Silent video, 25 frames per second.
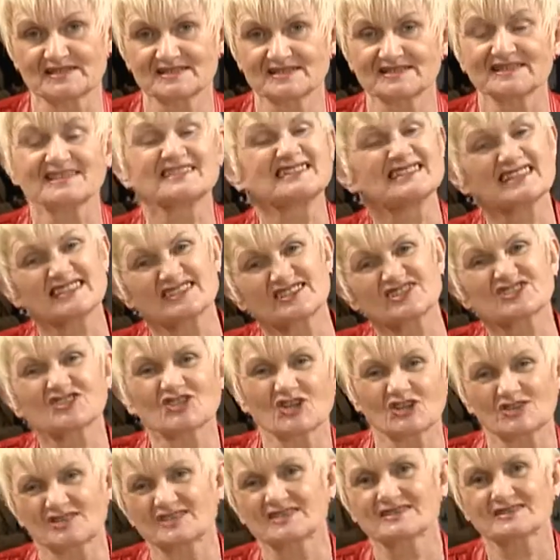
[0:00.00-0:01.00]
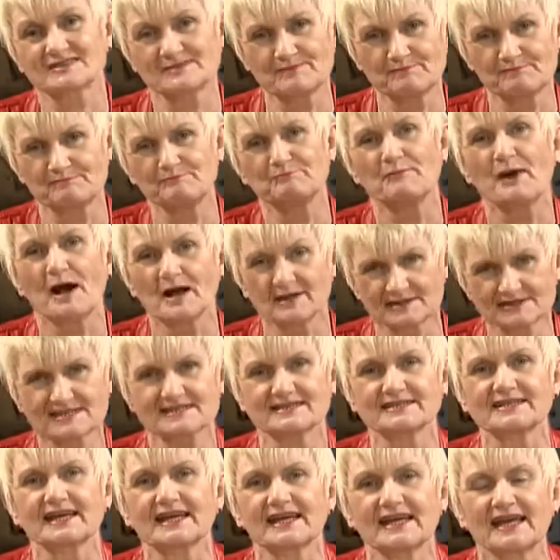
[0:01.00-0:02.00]
This isn't just box
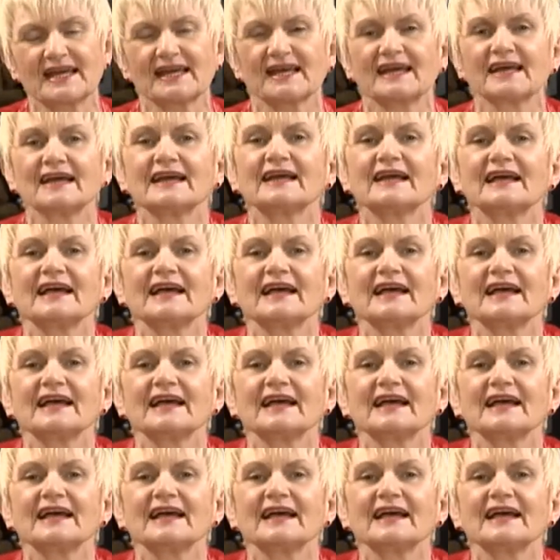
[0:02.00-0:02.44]
ticking.